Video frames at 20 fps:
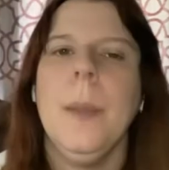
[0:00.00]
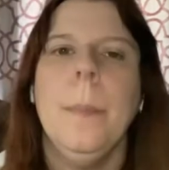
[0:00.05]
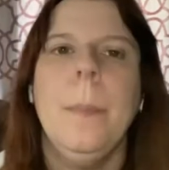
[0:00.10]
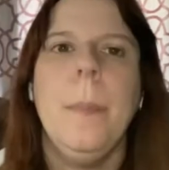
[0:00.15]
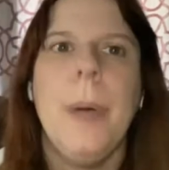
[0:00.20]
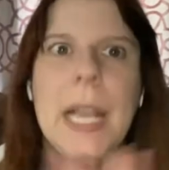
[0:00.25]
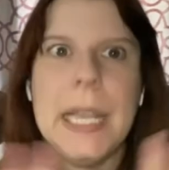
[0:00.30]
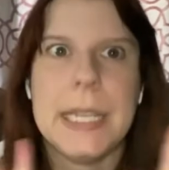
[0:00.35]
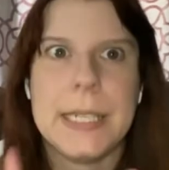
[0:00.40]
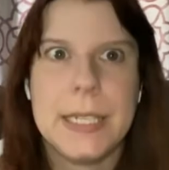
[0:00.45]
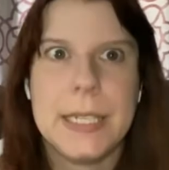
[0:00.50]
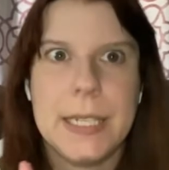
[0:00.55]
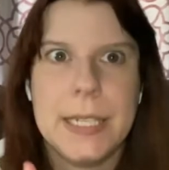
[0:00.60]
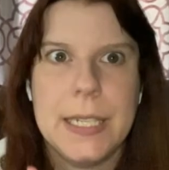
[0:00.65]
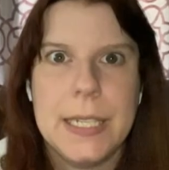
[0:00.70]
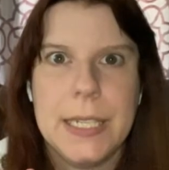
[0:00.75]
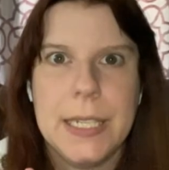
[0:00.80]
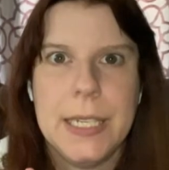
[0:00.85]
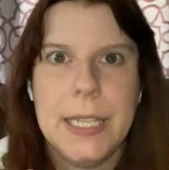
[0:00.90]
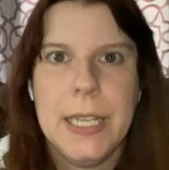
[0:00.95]
But
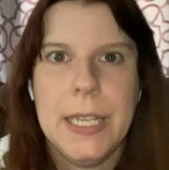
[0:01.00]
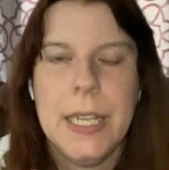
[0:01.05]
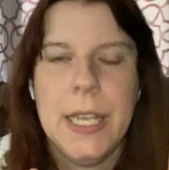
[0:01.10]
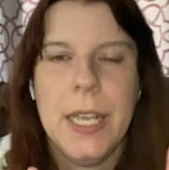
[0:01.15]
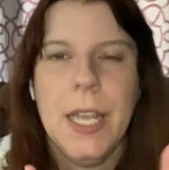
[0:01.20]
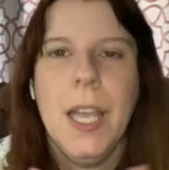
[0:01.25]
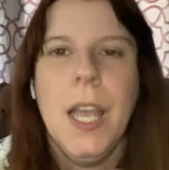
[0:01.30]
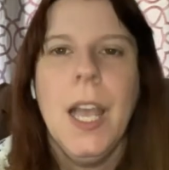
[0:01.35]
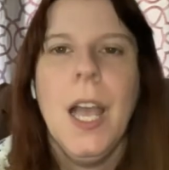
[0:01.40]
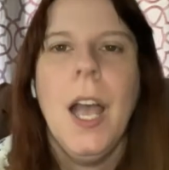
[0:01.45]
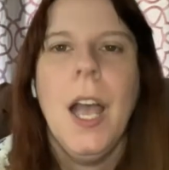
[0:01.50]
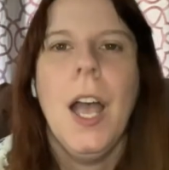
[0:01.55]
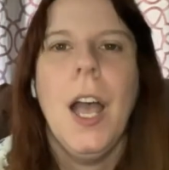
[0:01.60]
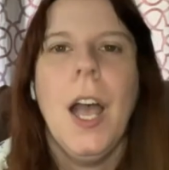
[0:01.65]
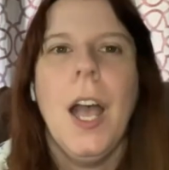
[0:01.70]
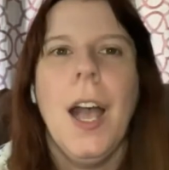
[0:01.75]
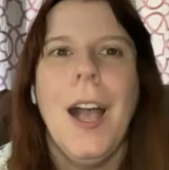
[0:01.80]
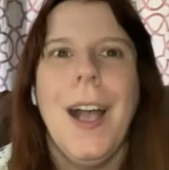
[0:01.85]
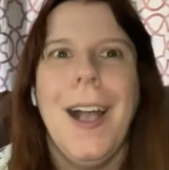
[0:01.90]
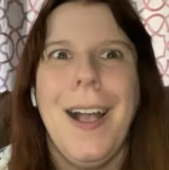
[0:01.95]

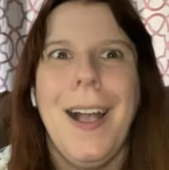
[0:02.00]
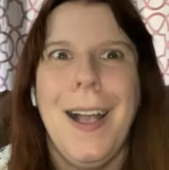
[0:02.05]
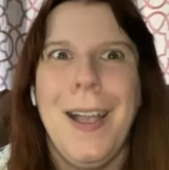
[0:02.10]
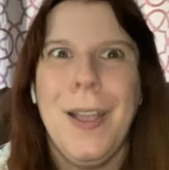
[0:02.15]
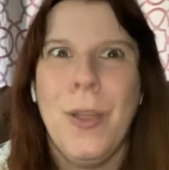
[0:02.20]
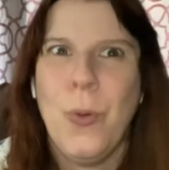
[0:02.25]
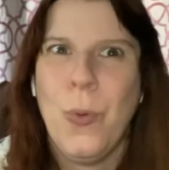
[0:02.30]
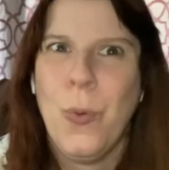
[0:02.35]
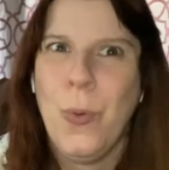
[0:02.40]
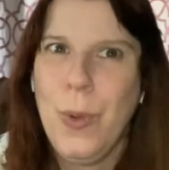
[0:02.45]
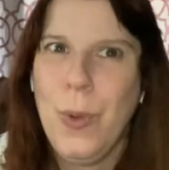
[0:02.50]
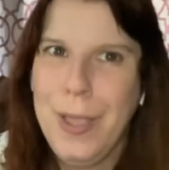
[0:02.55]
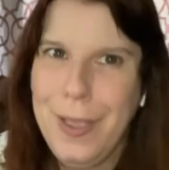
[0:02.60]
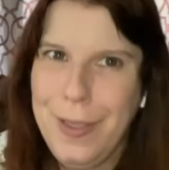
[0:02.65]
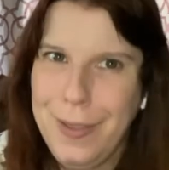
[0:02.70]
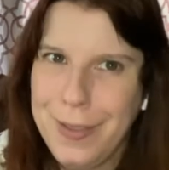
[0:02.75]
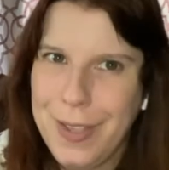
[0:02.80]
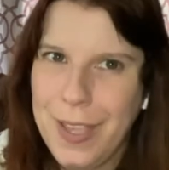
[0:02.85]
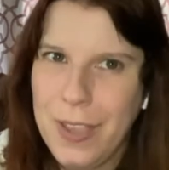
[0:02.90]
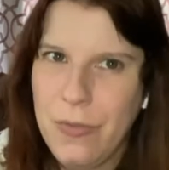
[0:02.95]
I
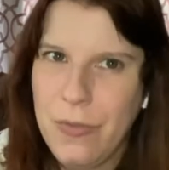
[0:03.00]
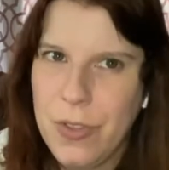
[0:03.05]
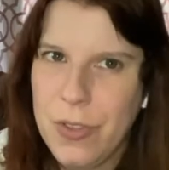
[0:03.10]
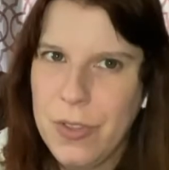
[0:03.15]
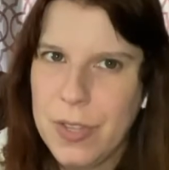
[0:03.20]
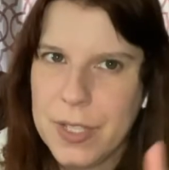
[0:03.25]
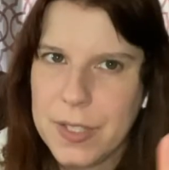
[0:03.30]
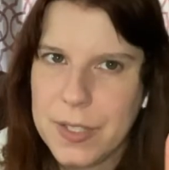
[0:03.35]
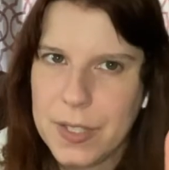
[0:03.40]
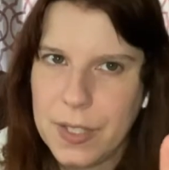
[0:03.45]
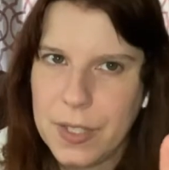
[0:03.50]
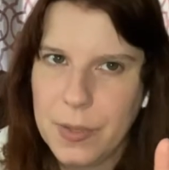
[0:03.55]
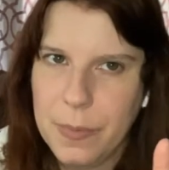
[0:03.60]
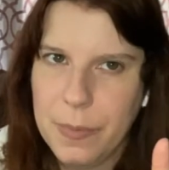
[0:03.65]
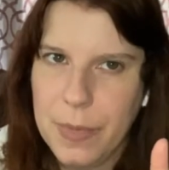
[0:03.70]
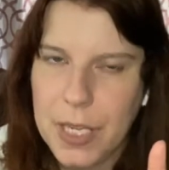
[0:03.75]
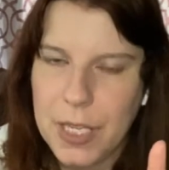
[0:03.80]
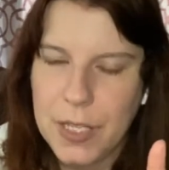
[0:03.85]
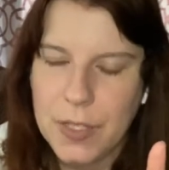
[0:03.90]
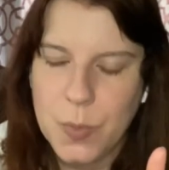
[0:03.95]
will give you this little
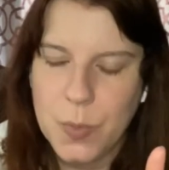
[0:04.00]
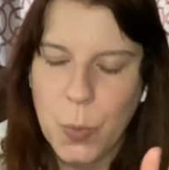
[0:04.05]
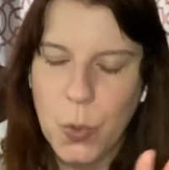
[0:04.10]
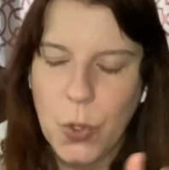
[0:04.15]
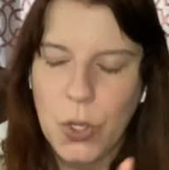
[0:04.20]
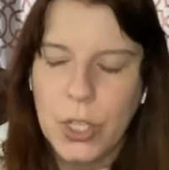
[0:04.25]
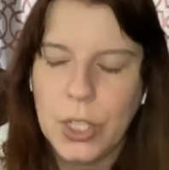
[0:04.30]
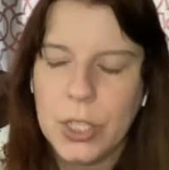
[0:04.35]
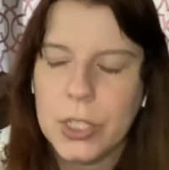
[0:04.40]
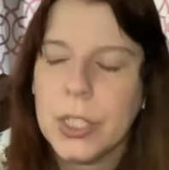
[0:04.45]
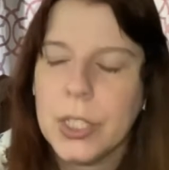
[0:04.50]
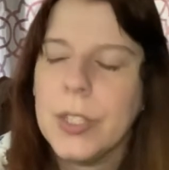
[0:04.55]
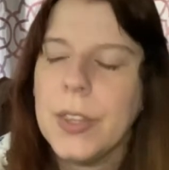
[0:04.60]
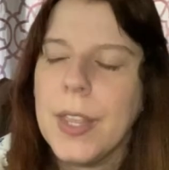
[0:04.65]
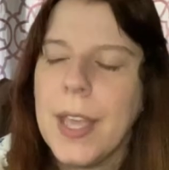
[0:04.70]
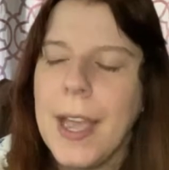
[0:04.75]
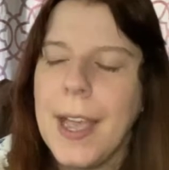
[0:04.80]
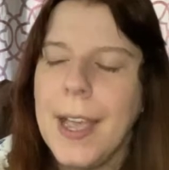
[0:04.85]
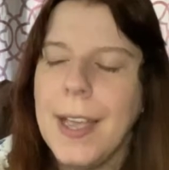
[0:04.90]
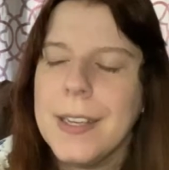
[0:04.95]
mini spoiler
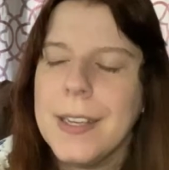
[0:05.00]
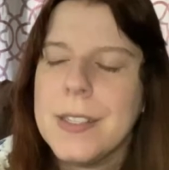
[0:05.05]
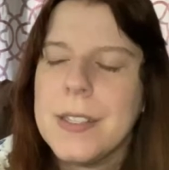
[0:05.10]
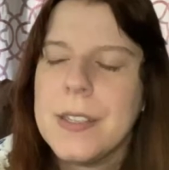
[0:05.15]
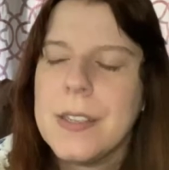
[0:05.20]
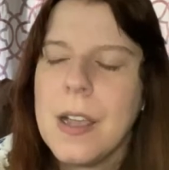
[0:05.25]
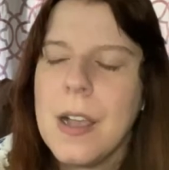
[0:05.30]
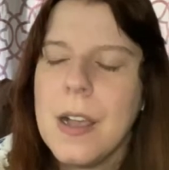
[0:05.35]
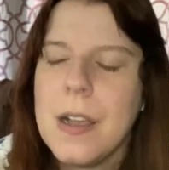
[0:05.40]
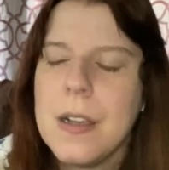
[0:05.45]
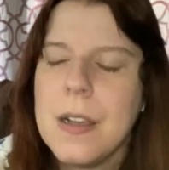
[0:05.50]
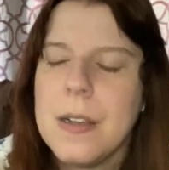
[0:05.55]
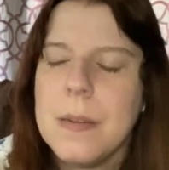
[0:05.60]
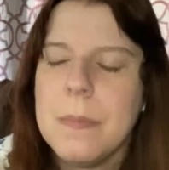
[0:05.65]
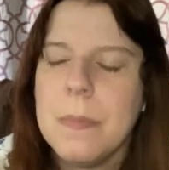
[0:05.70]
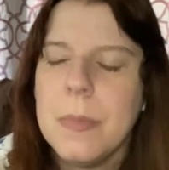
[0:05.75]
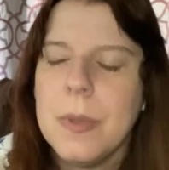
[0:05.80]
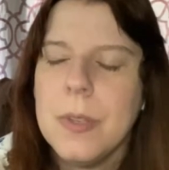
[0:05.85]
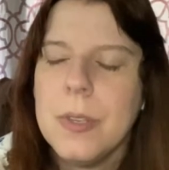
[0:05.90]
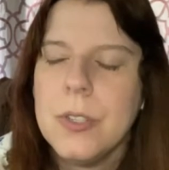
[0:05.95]
that
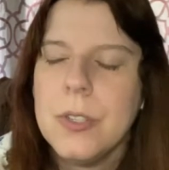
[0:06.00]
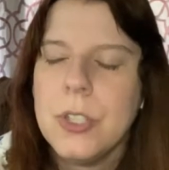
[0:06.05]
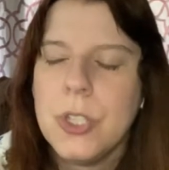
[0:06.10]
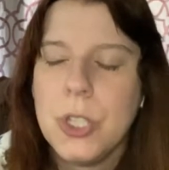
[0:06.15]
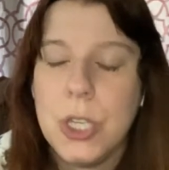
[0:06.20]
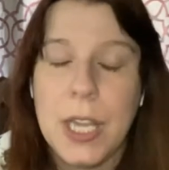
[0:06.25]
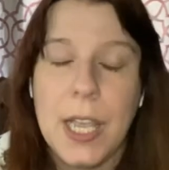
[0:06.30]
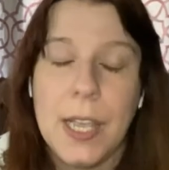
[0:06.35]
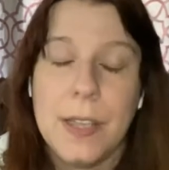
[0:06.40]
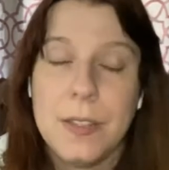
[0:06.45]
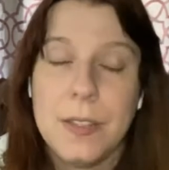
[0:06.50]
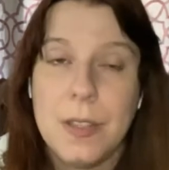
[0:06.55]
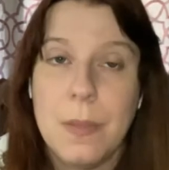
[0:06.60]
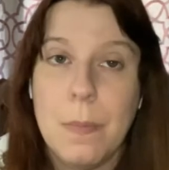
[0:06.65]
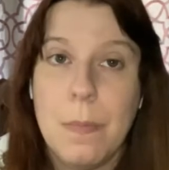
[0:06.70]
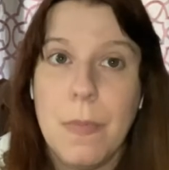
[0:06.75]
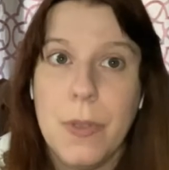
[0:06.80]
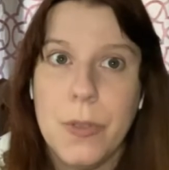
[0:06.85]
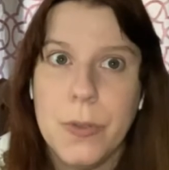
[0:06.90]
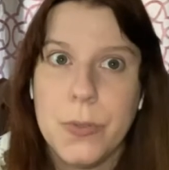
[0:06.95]
she has the
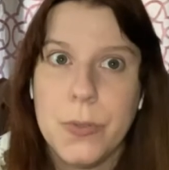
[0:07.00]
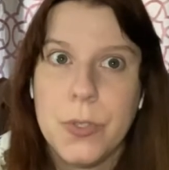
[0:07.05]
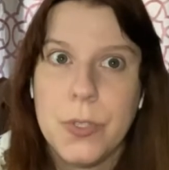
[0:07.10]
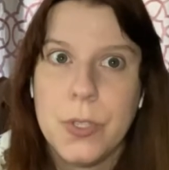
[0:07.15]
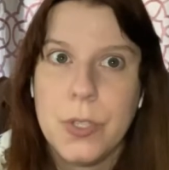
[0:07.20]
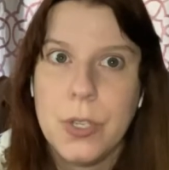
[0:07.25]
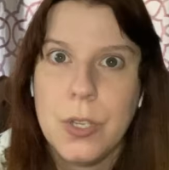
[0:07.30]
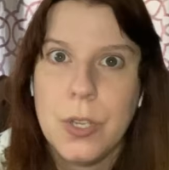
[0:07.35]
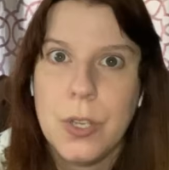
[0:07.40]
most